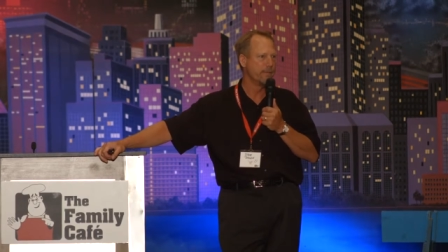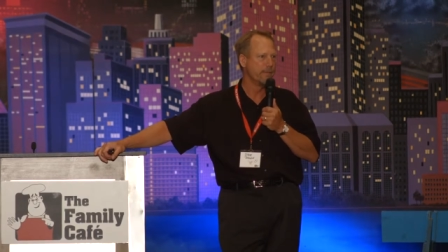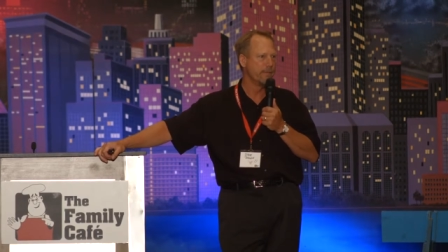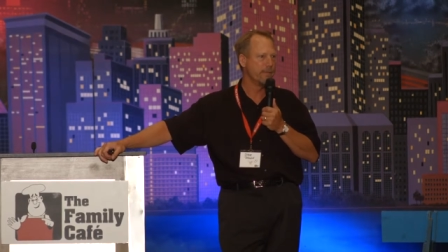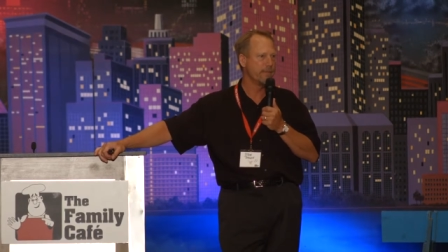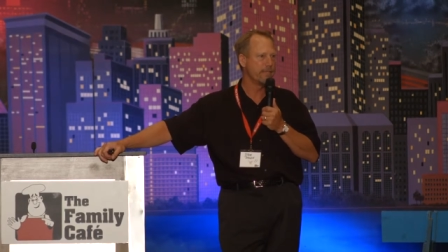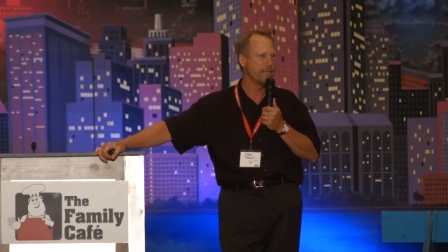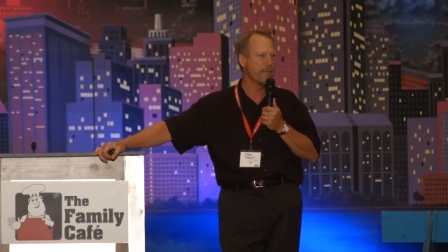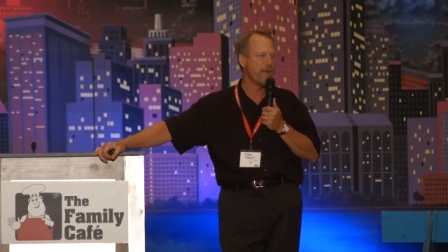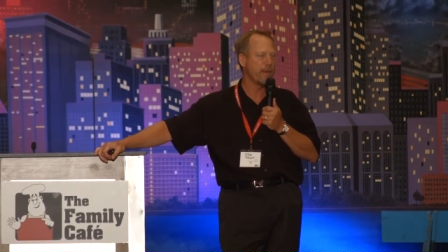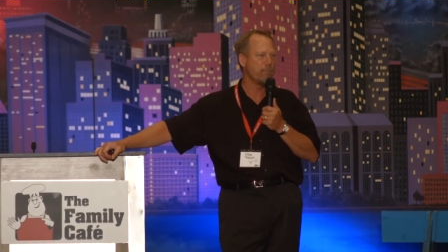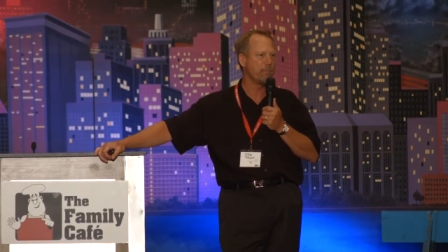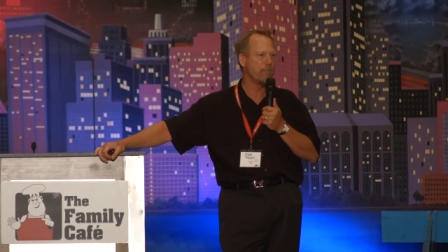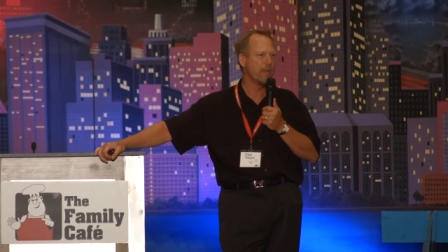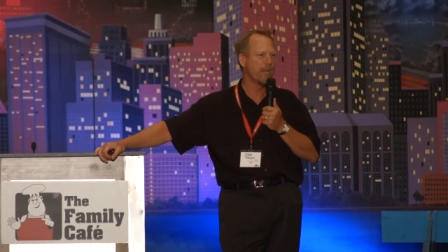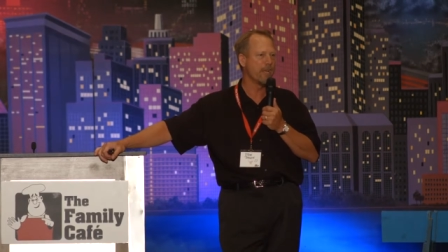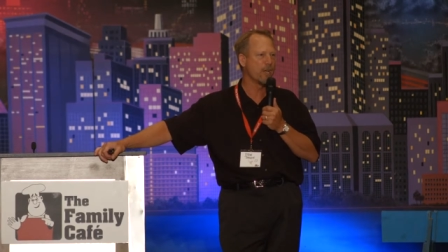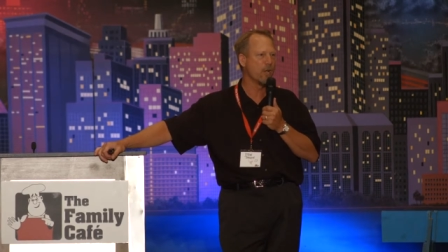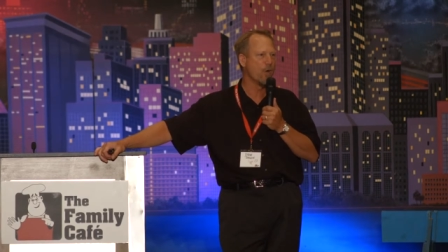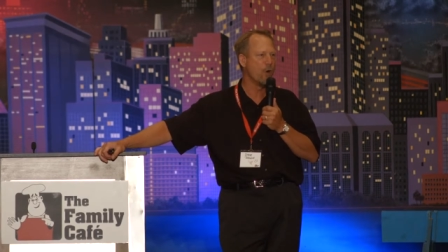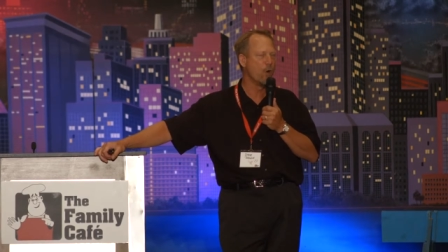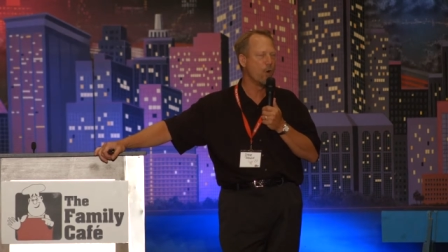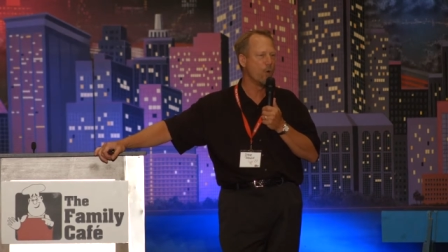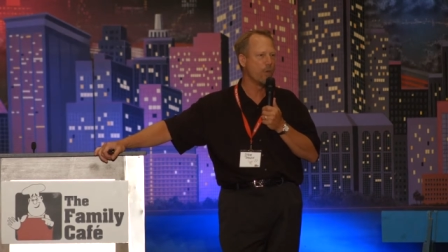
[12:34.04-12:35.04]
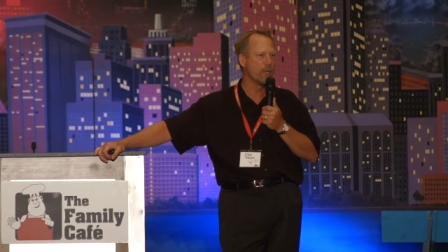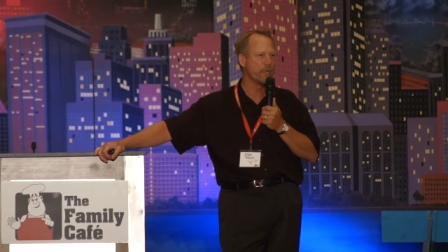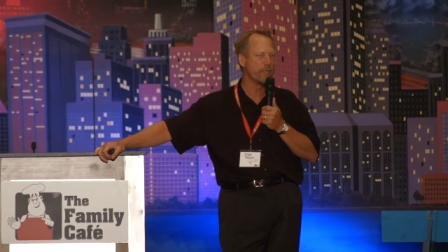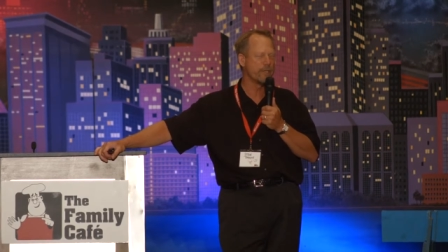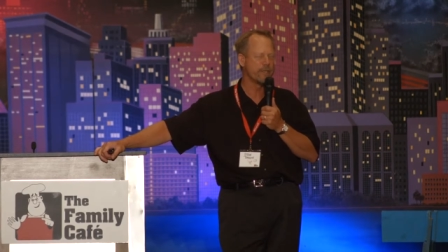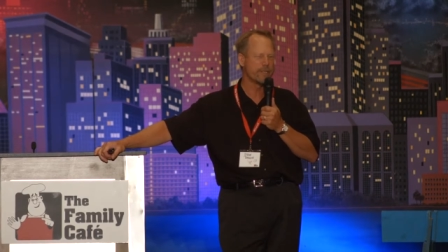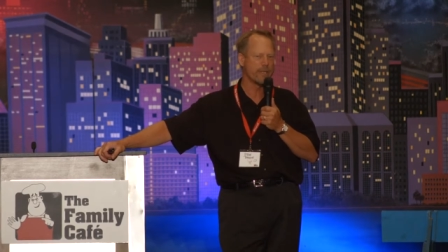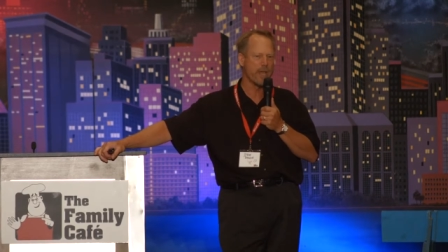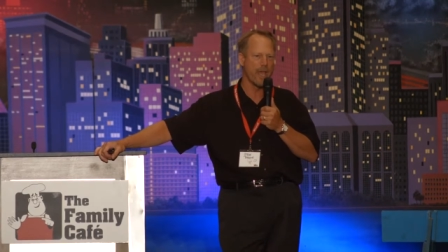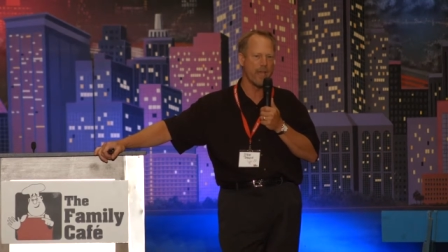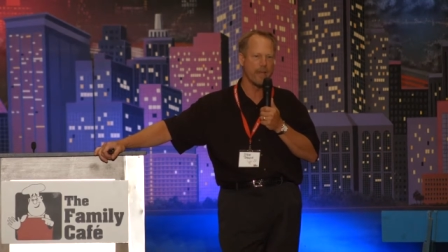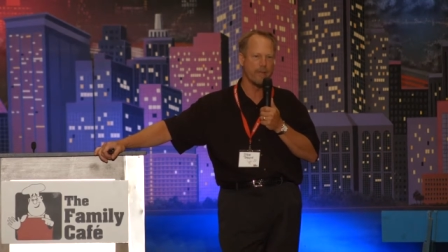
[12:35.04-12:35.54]
It is that big hole
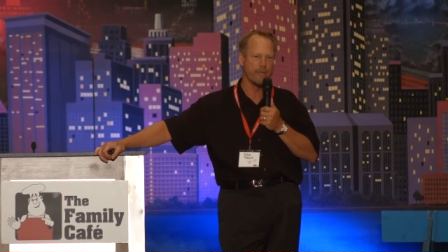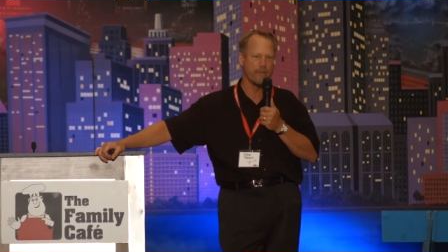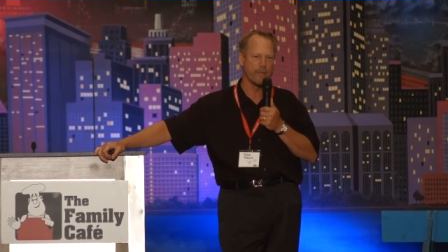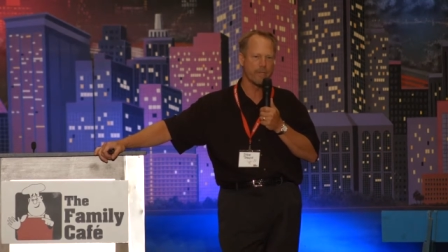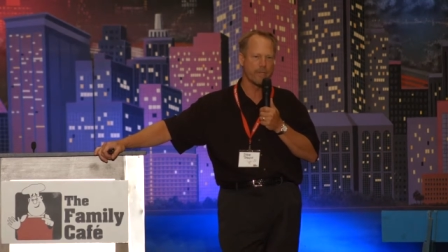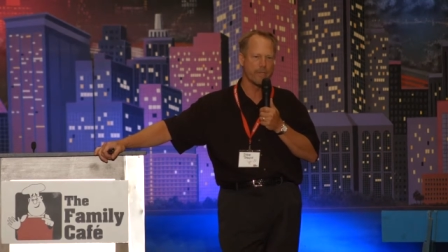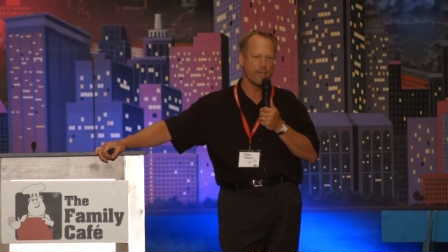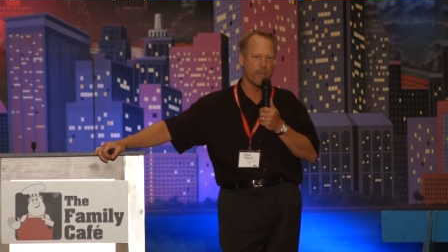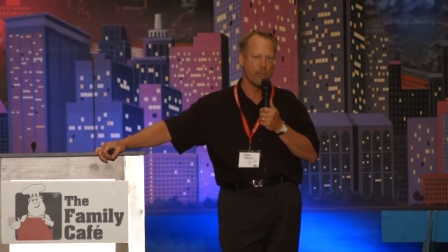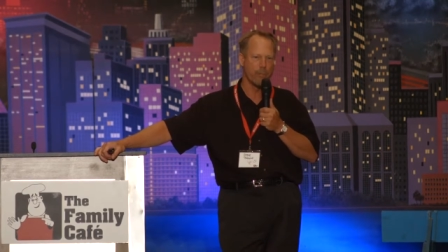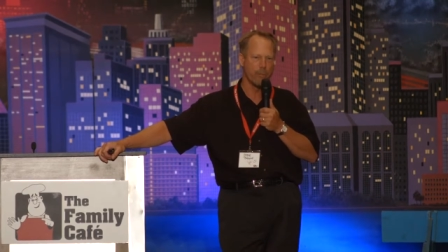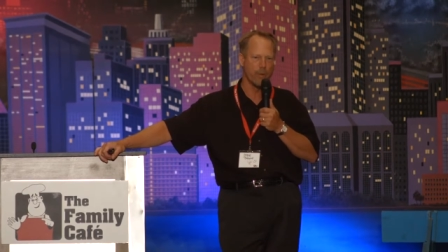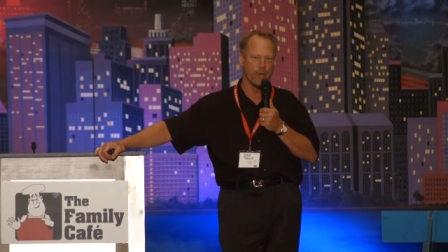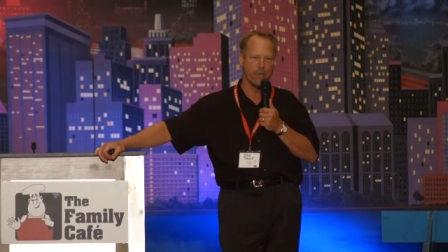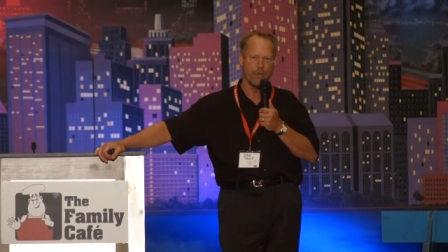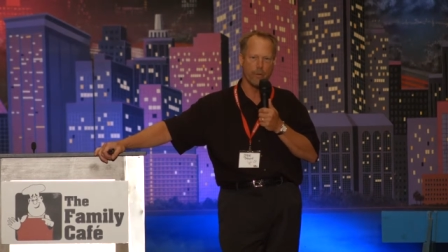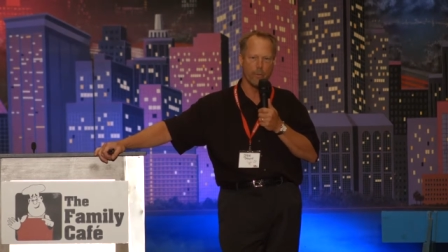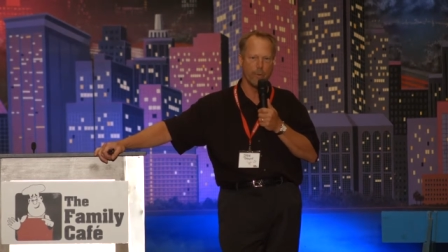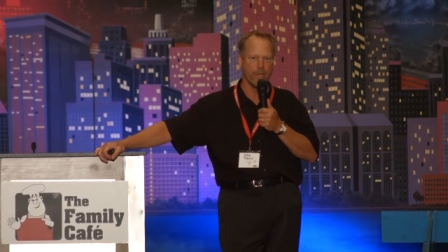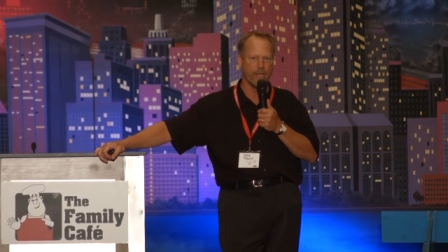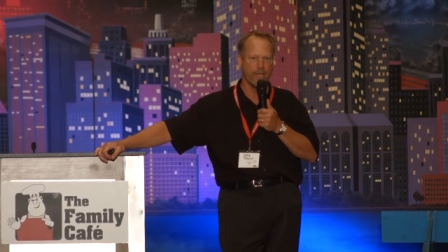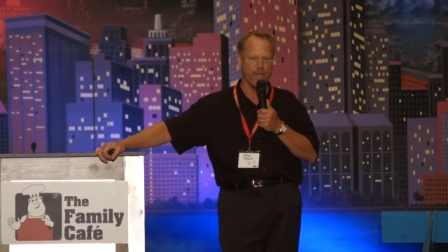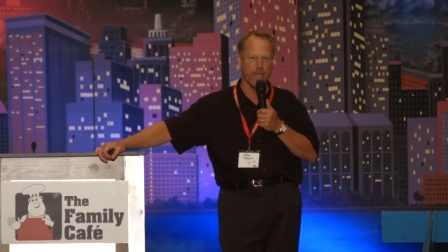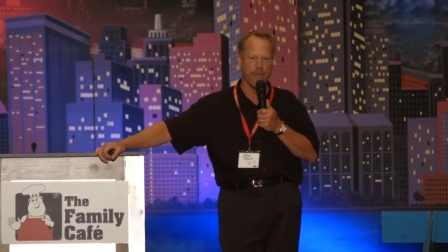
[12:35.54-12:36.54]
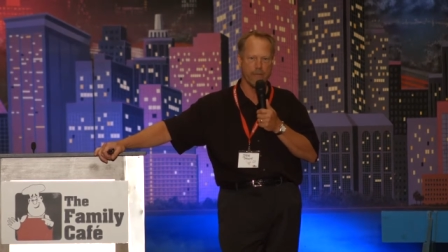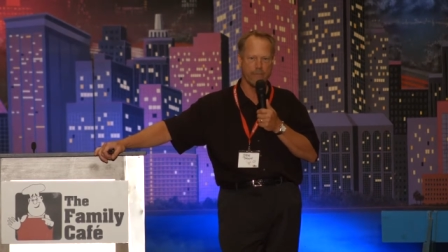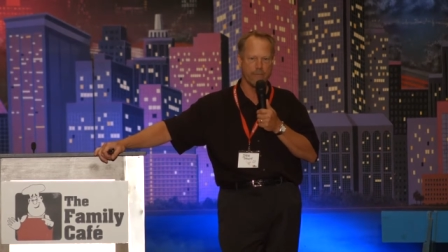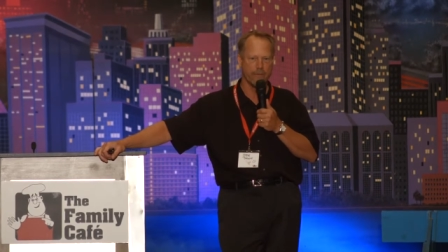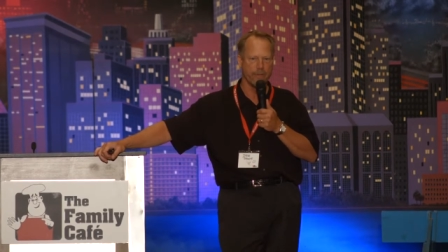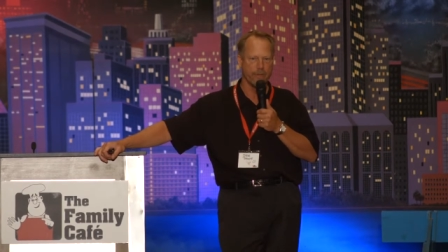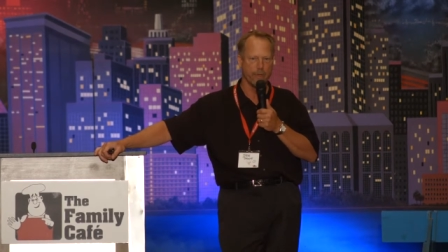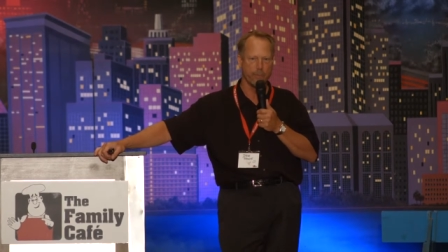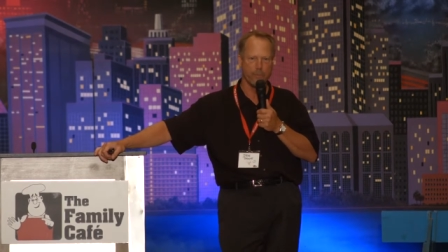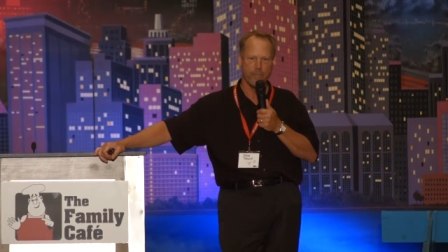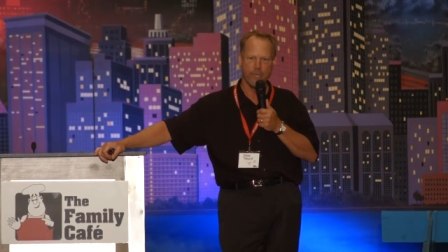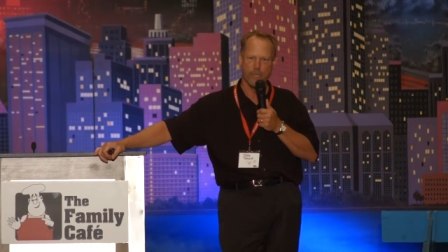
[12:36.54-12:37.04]
inside of us somewhere that we can't
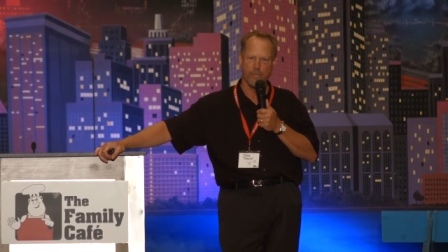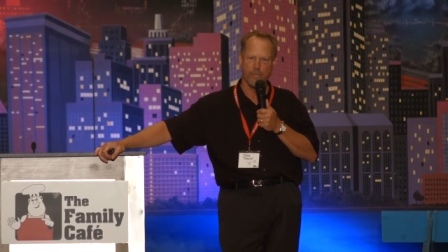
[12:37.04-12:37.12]
fill